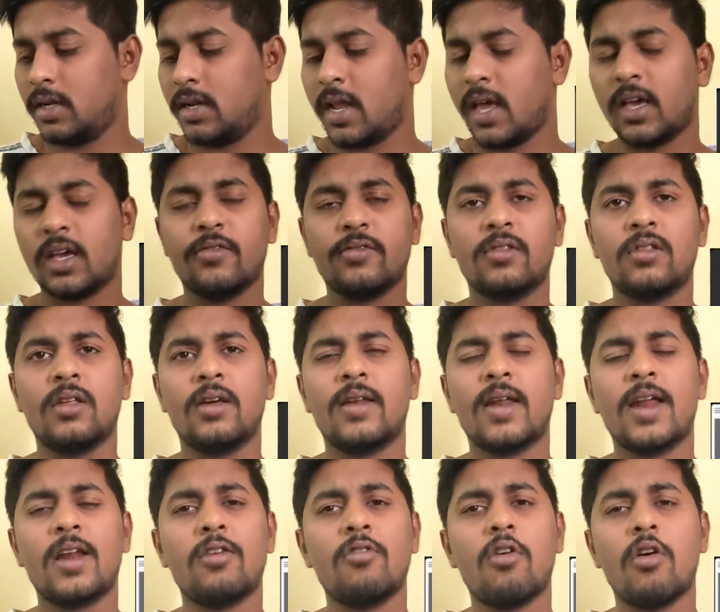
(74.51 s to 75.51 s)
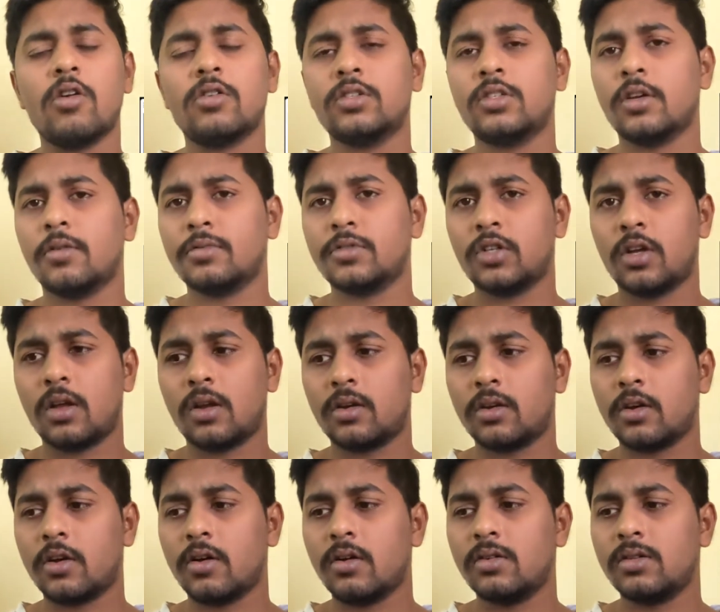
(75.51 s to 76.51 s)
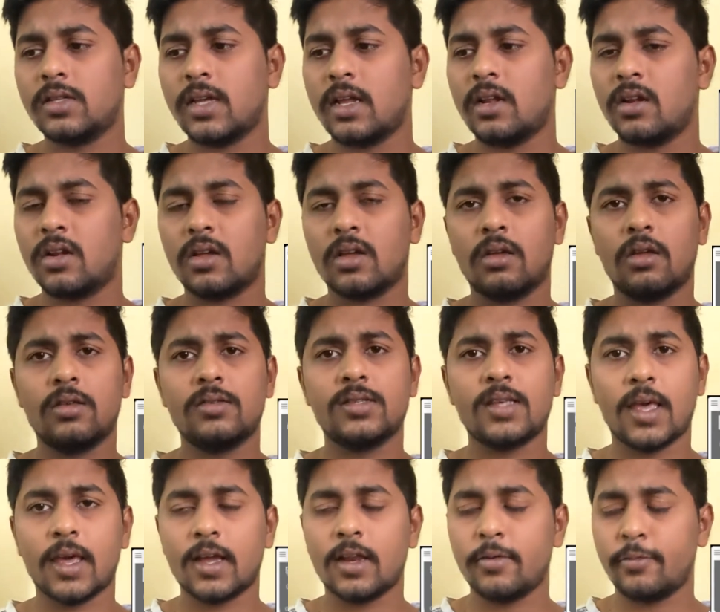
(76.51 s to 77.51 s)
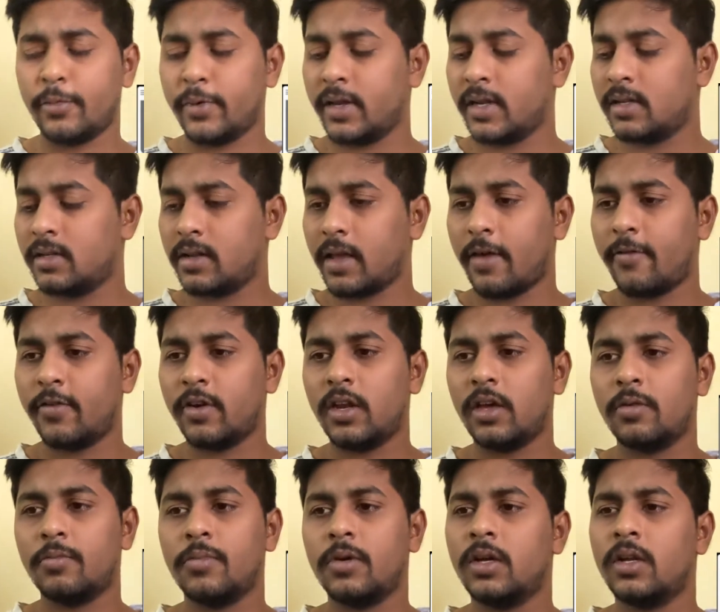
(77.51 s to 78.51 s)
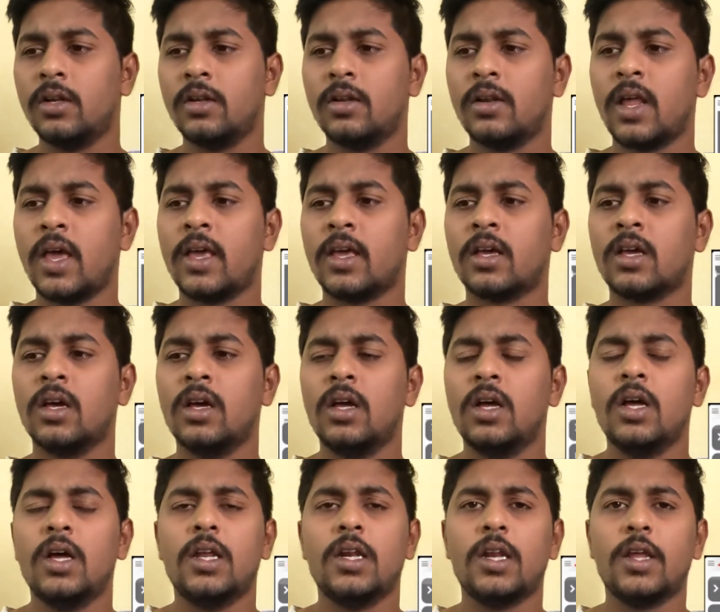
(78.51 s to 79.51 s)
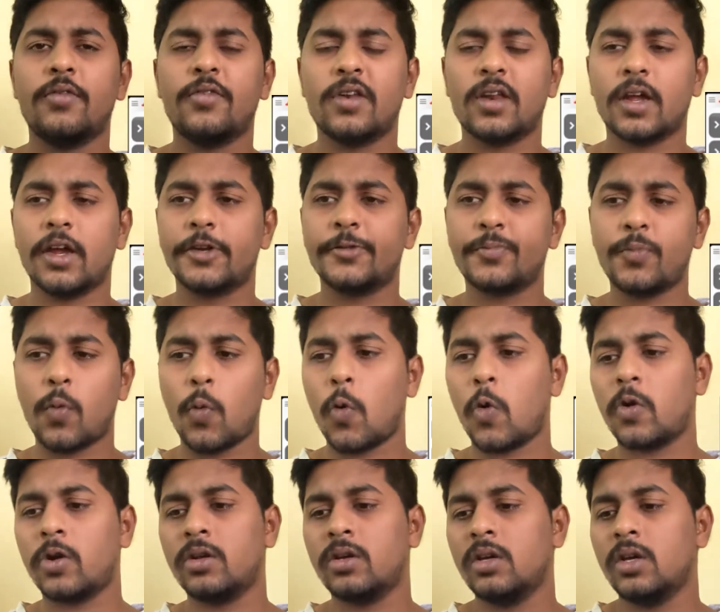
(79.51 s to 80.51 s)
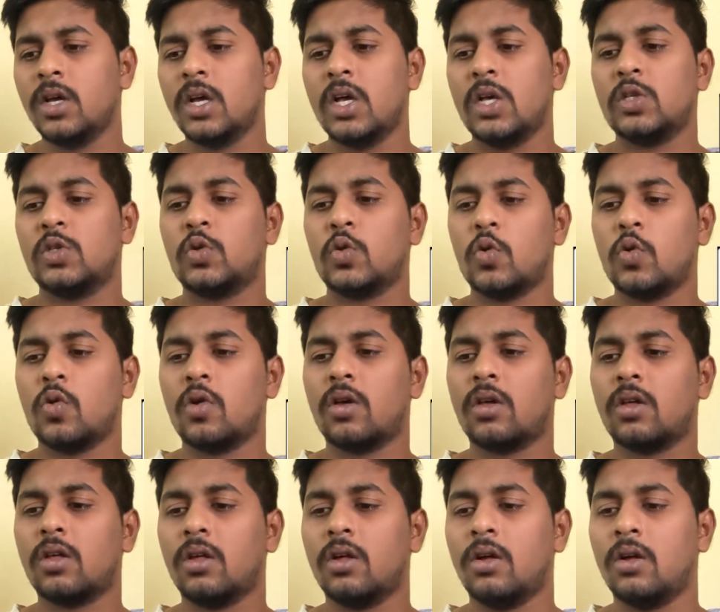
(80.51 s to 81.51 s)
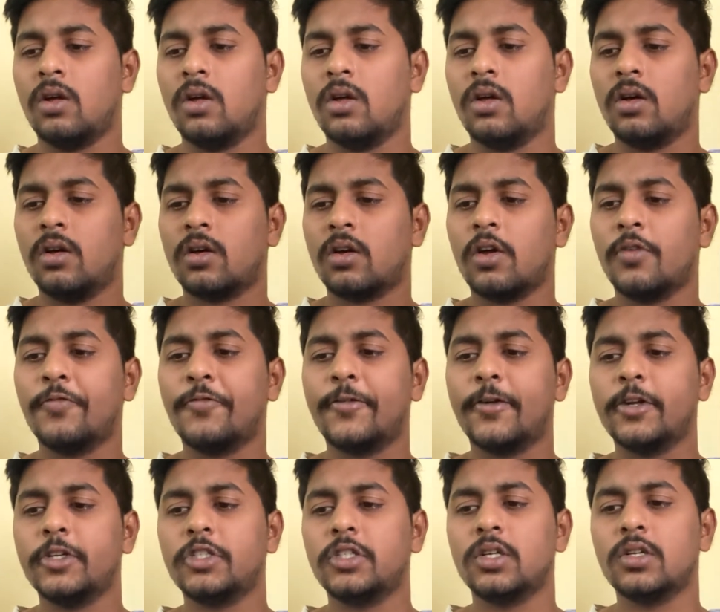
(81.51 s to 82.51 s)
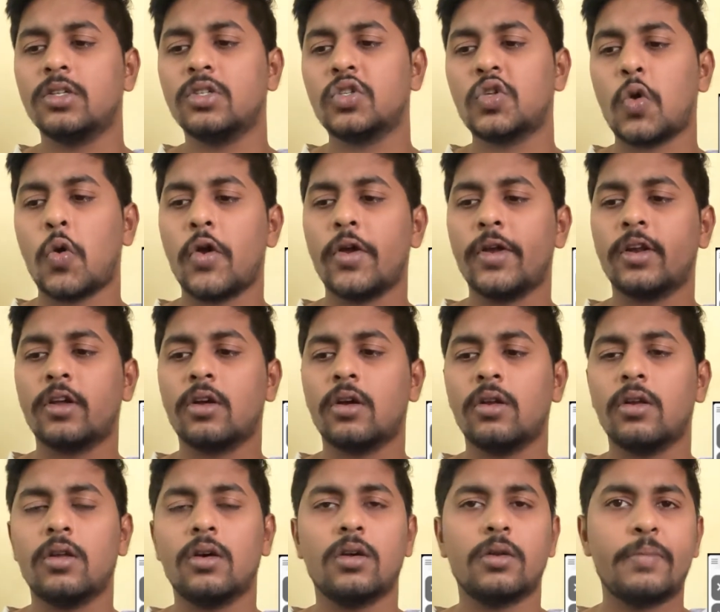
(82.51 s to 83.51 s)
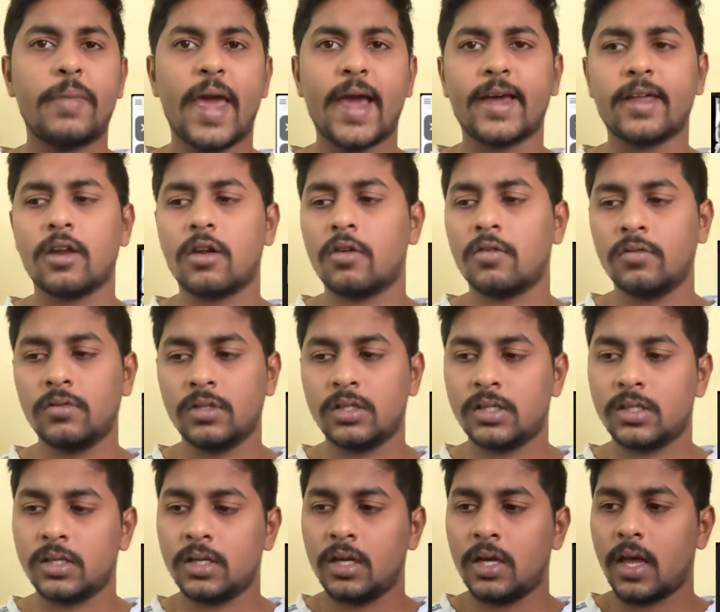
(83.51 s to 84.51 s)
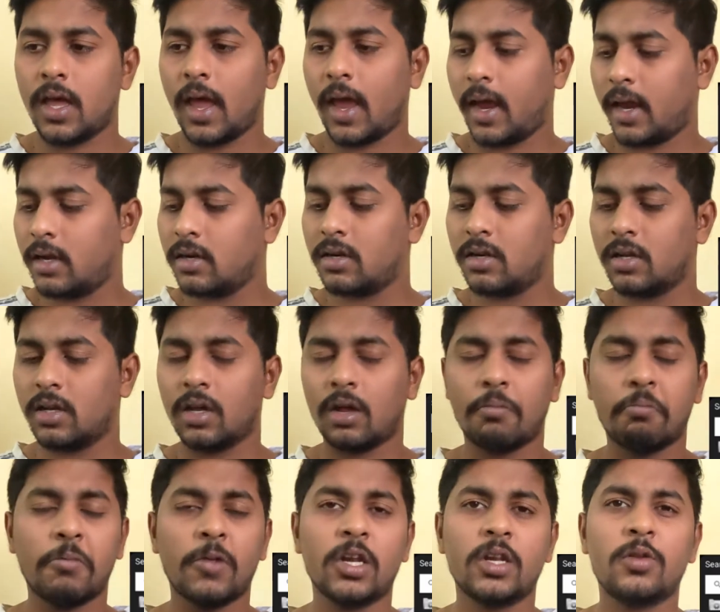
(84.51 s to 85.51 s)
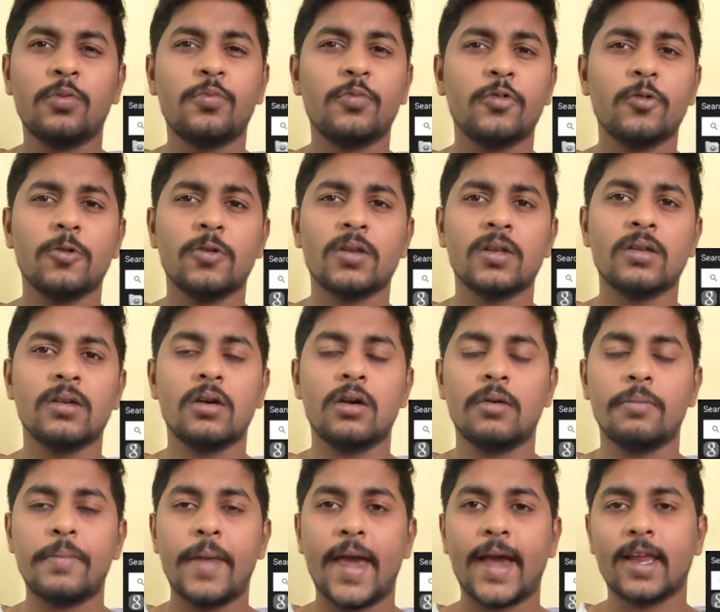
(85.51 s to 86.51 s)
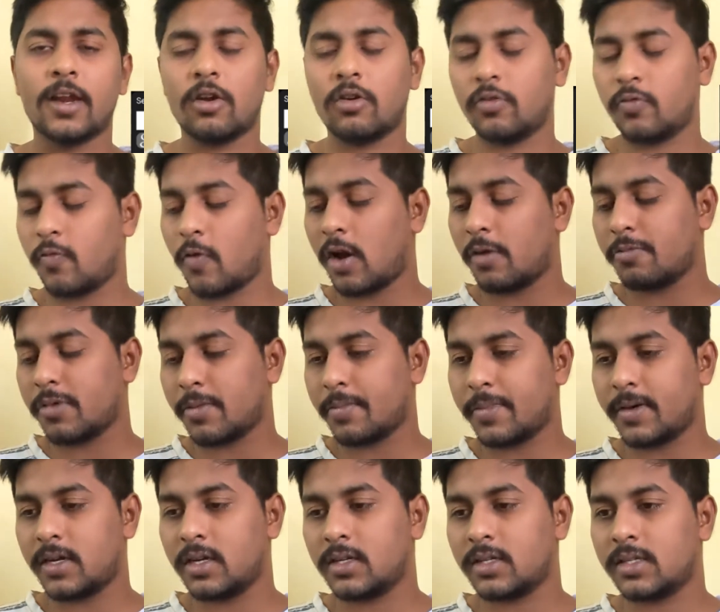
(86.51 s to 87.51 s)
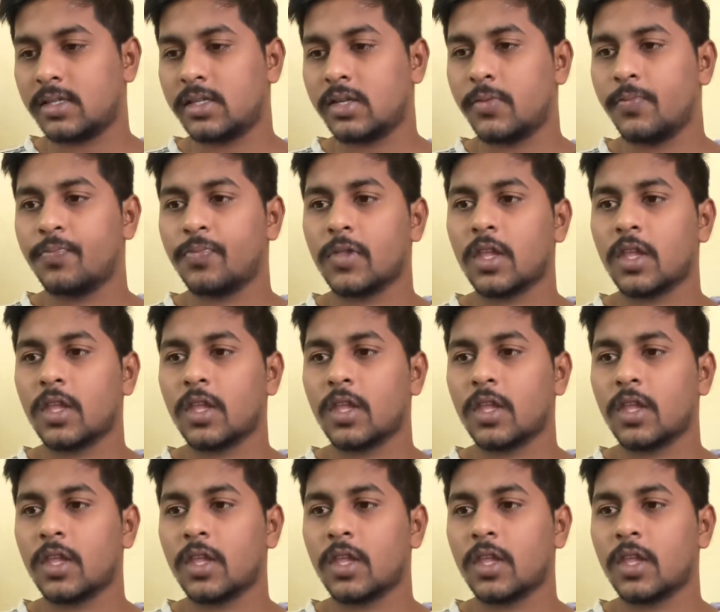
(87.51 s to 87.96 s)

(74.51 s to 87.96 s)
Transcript: Like there are lots of shortcuts and recycle bin available, like navigate code, so configurations, soil color, backgrounds, and multiple background wallpapers.